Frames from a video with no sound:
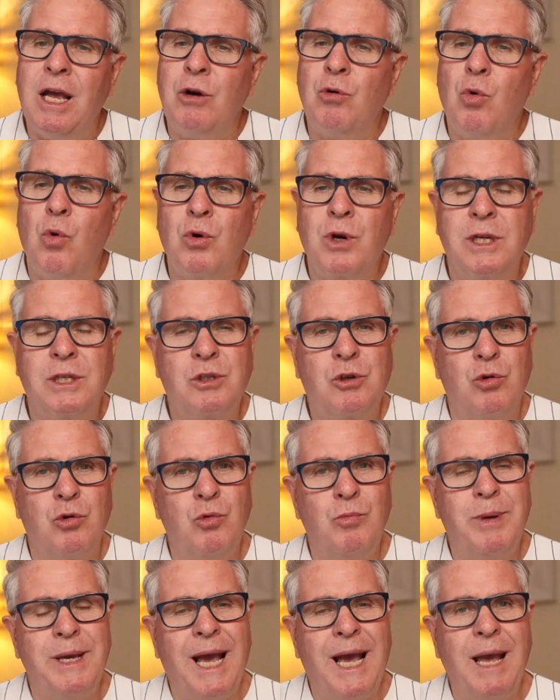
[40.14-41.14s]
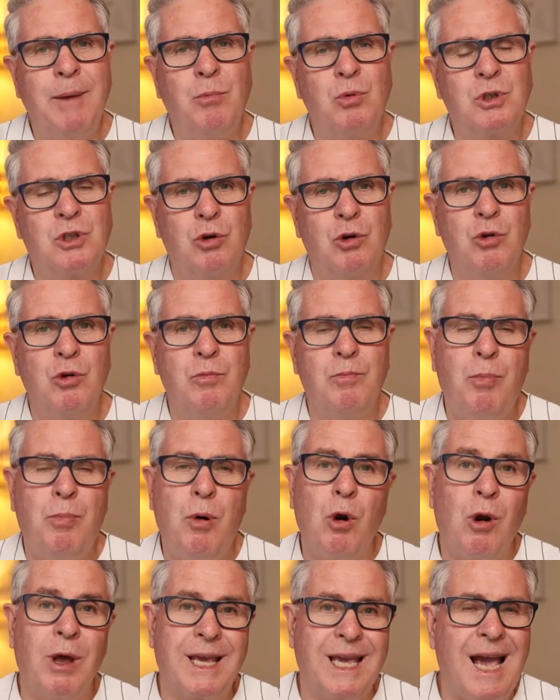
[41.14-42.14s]
in order to be able to
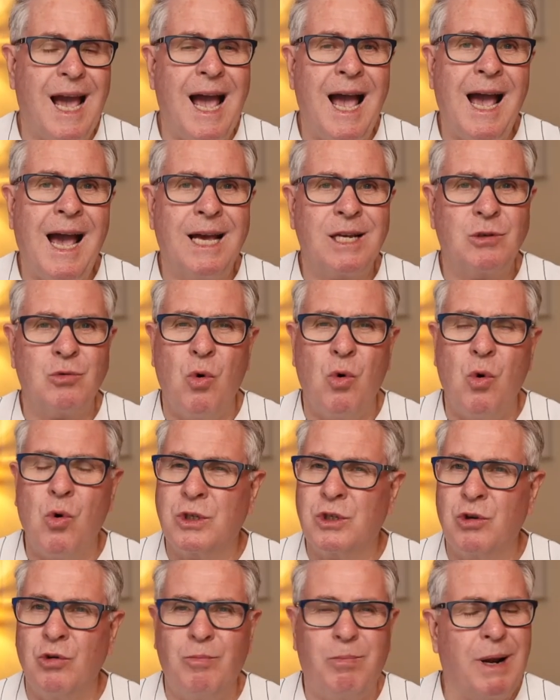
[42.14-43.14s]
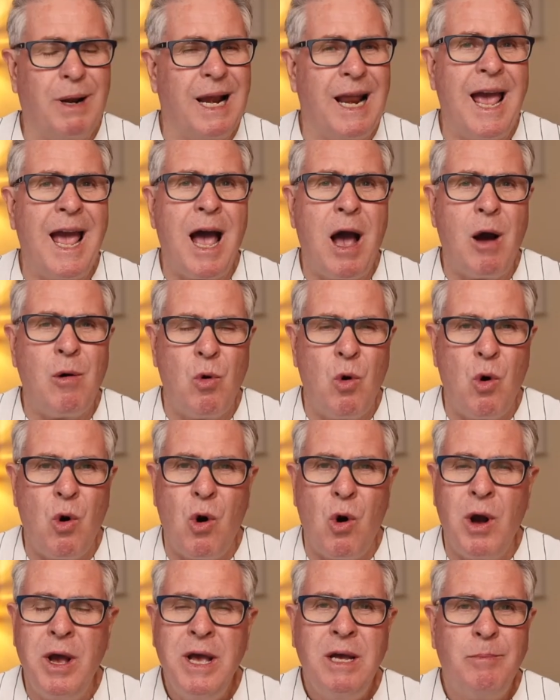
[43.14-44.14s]
pull a cart or to plow
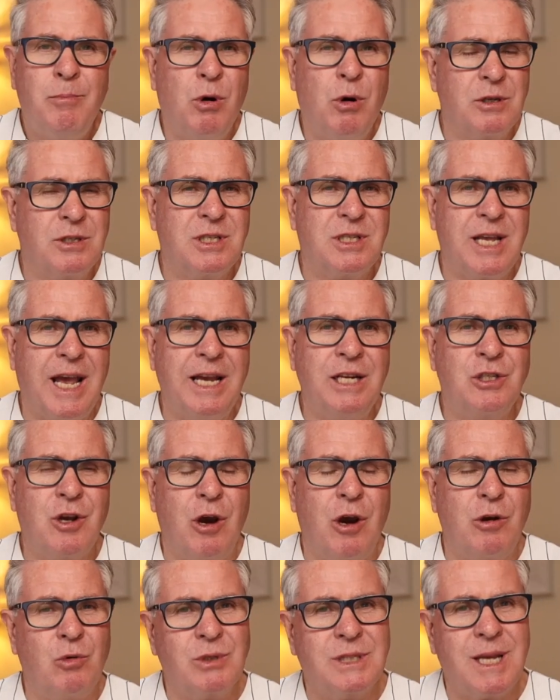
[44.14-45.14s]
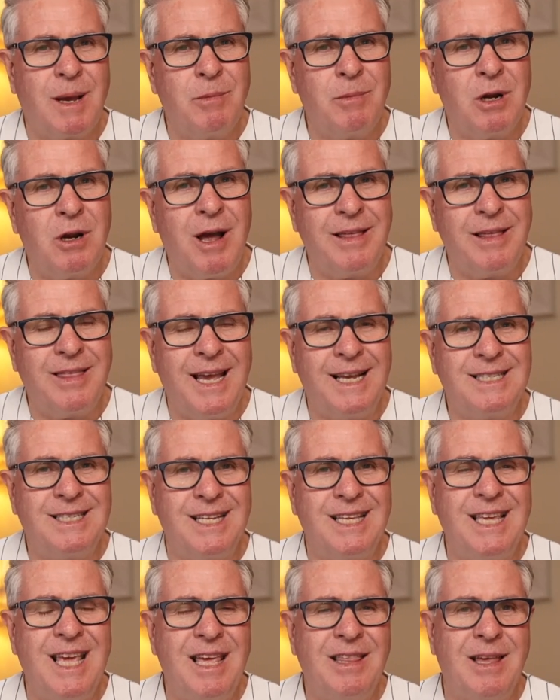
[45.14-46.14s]
or pull a stagecoach or something like that
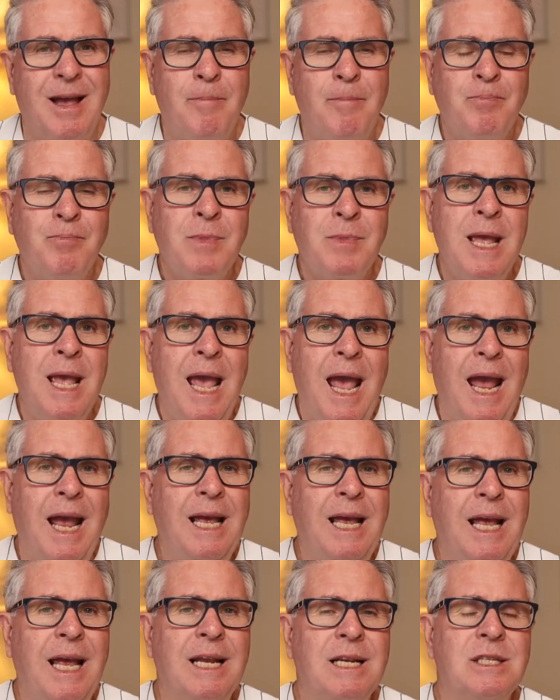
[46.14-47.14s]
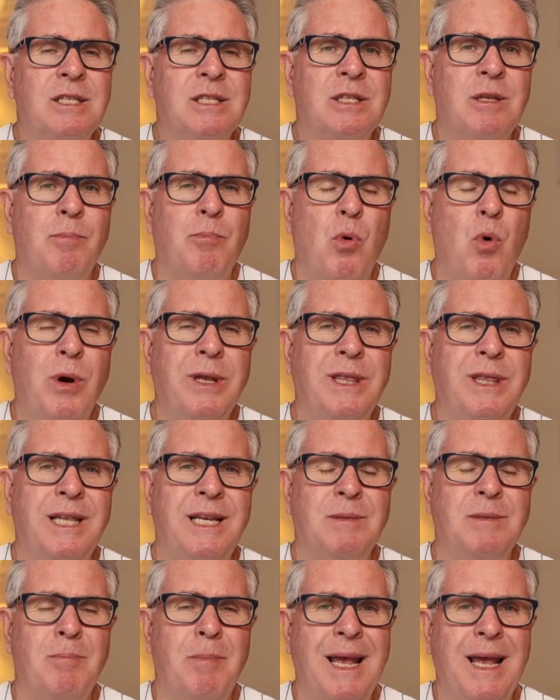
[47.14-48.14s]
together. And the point that
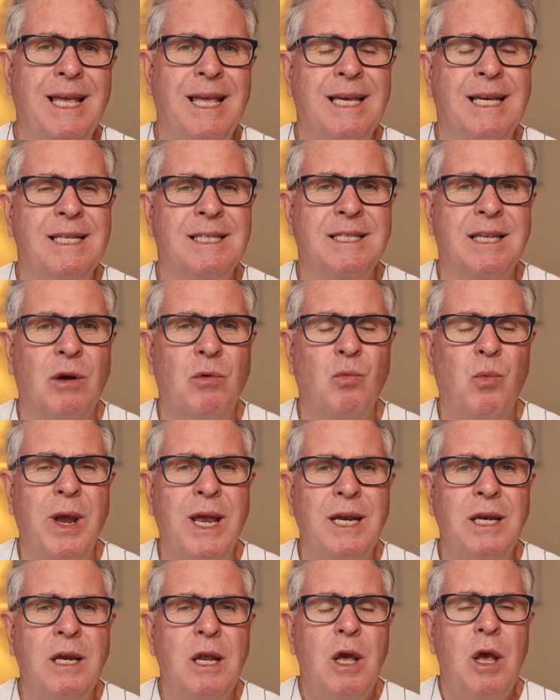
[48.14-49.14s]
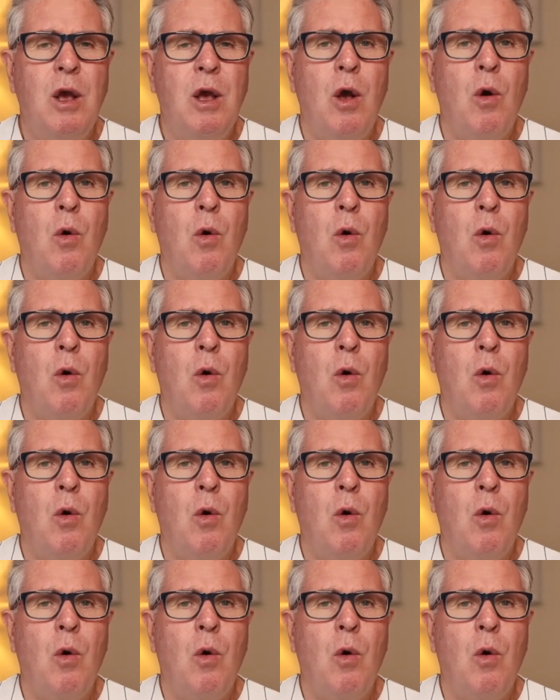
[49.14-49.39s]
he's making is that when